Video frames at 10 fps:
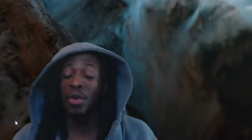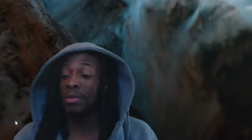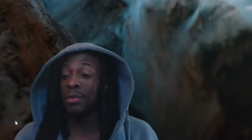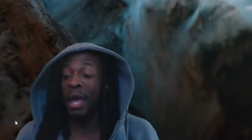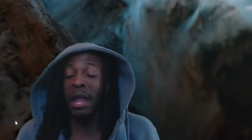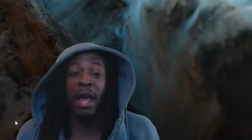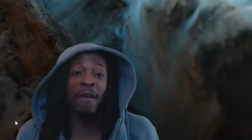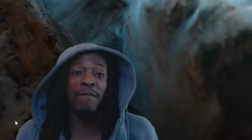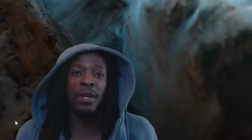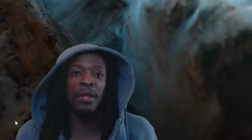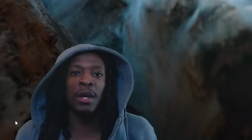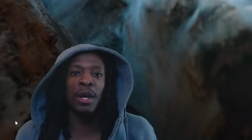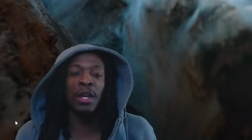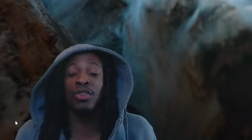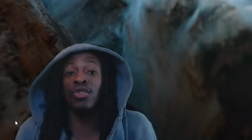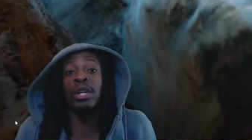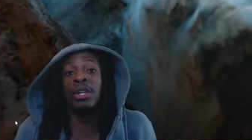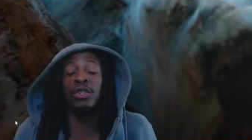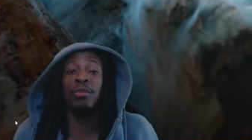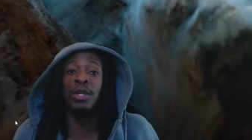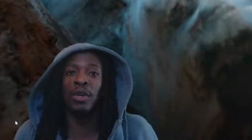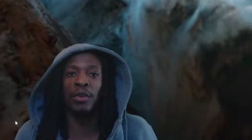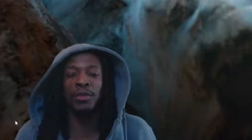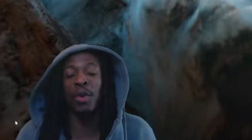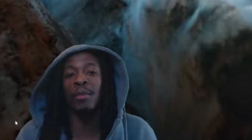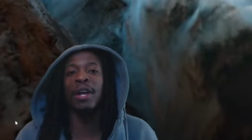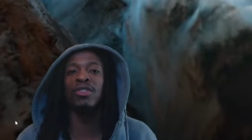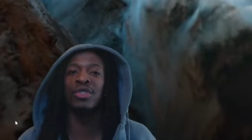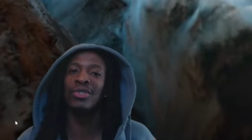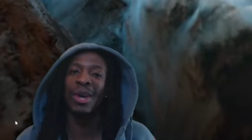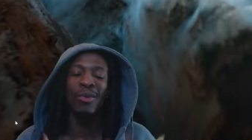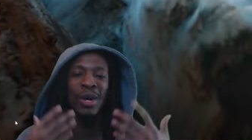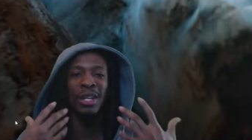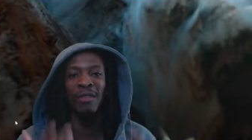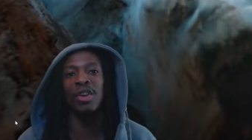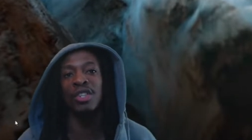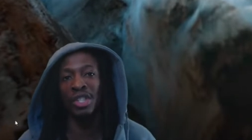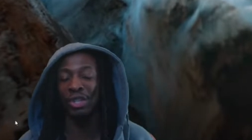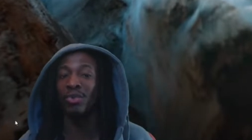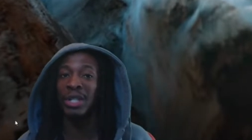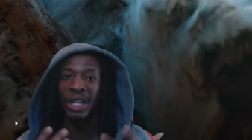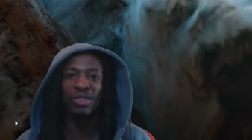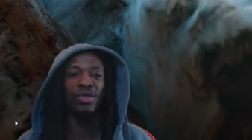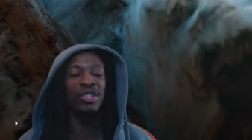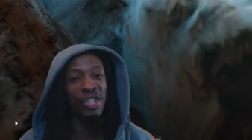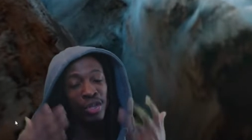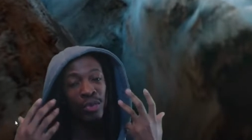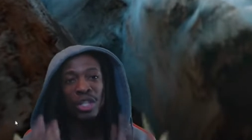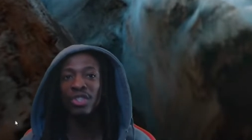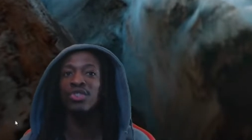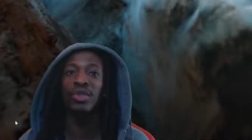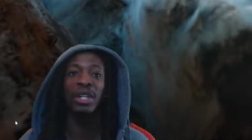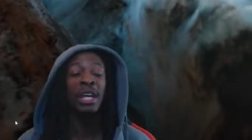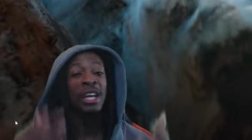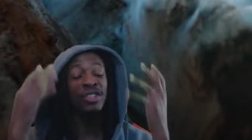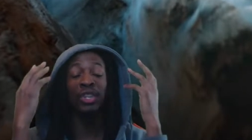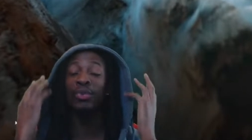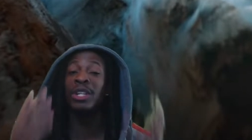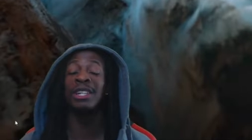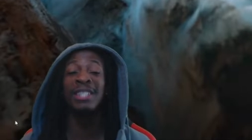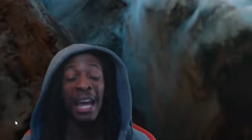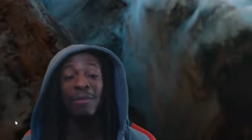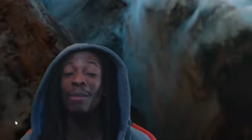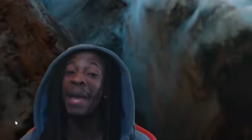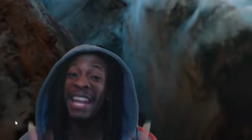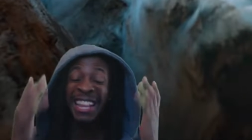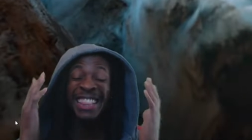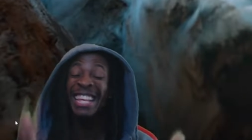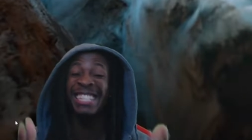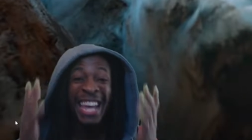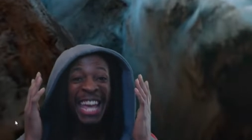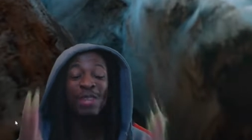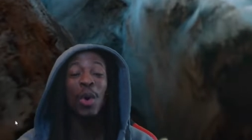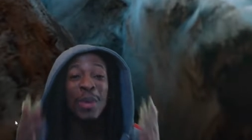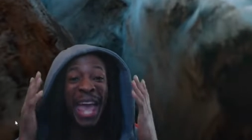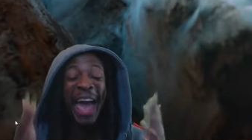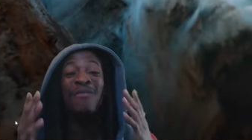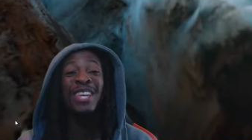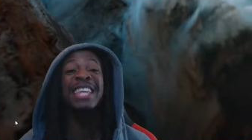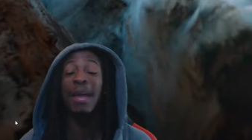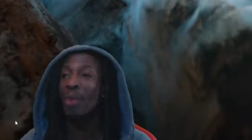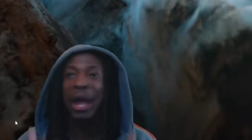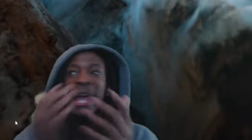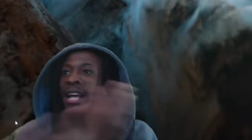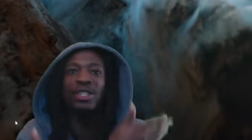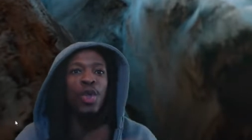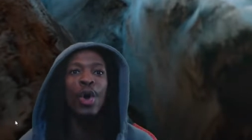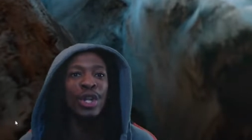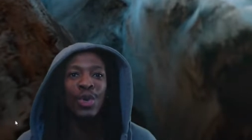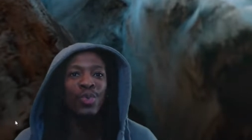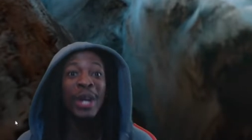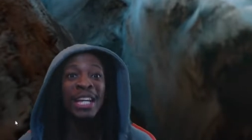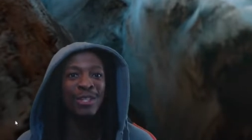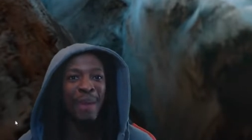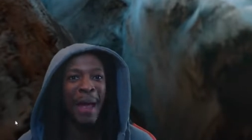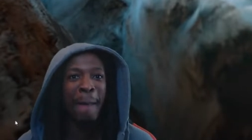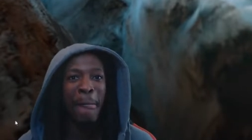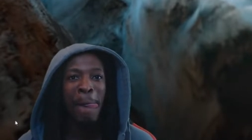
that have been intriguing to me or sparked my interest. So I don't want to give y'all genuine interest, genuine intrigue, genuine excitement, man. And this is what we have today, bro. It's Lord of the Rings, man.